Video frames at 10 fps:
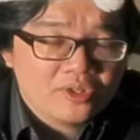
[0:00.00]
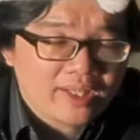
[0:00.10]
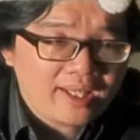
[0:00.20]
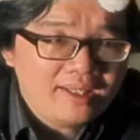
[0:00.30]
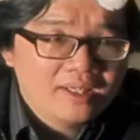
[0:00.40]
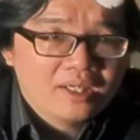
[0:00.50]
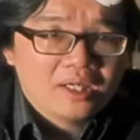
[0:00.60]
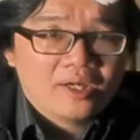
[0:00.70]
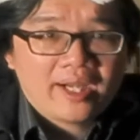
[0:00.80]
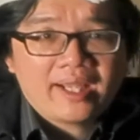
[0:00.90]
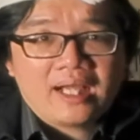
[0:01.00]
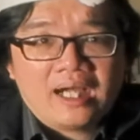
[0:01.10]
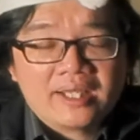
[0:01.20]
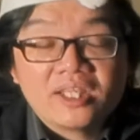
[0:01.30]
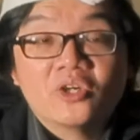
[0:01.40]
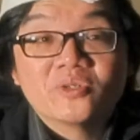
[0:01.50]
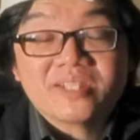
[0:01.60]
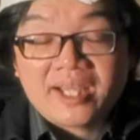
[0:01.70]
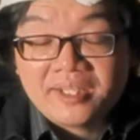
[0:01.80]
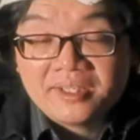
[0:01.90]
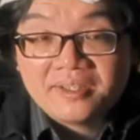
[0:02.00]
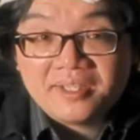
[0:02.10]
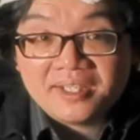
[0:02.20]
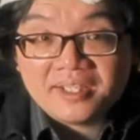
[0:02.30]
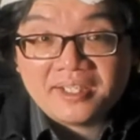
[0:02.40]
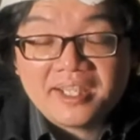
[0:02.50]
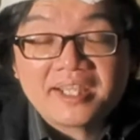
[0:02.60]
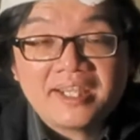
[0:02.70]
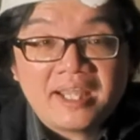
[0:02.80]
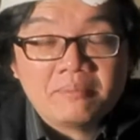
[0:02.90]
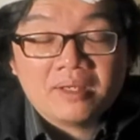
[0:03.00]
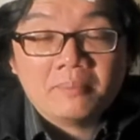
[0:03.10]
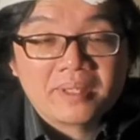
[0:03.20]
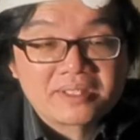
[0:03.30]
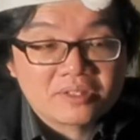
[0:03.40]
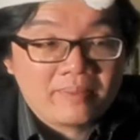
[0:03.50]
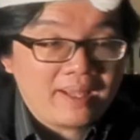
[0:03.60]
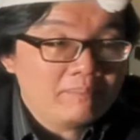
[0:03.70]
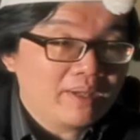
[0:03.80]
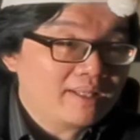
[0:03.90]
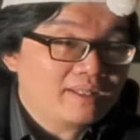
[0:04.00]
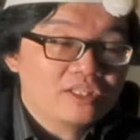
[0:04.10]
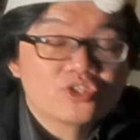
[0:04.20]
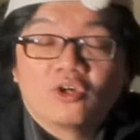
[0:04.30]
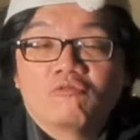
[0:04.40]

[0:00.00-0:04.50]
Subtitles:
Okay, all right, he goes under the nickname MixerMan, but he's